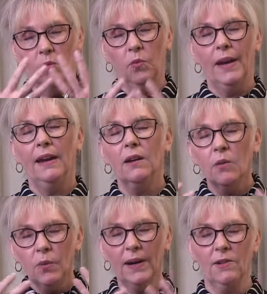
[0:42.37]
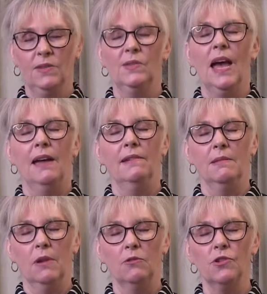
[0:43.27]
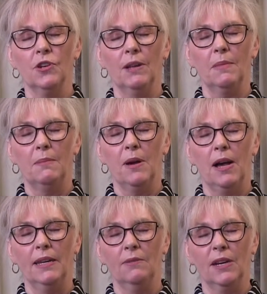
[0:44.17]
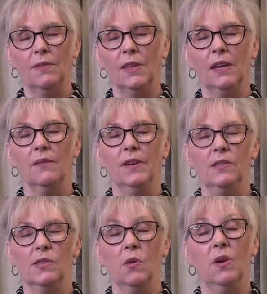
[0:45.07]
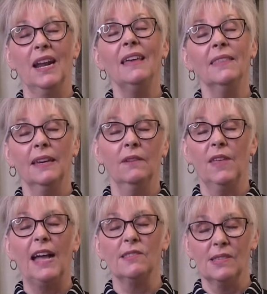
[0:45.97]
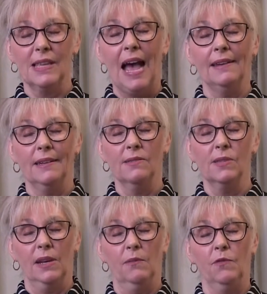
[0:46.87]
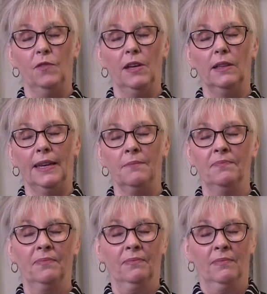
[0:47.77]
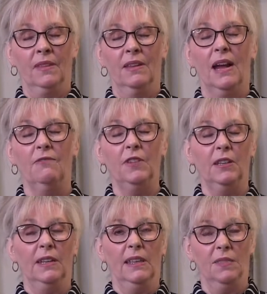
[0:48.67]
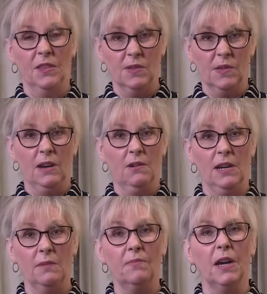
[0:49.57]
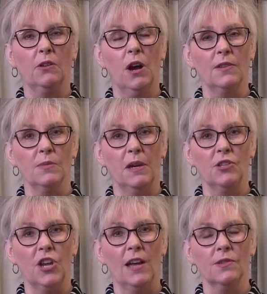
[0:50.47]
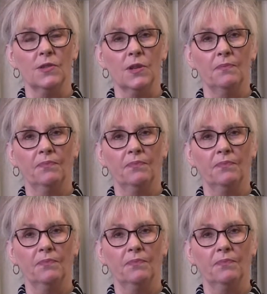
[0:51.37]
where is that emotion in my body when I think of it? So when I think of that sadness that I'm feeling, I feel it in this area across my chest.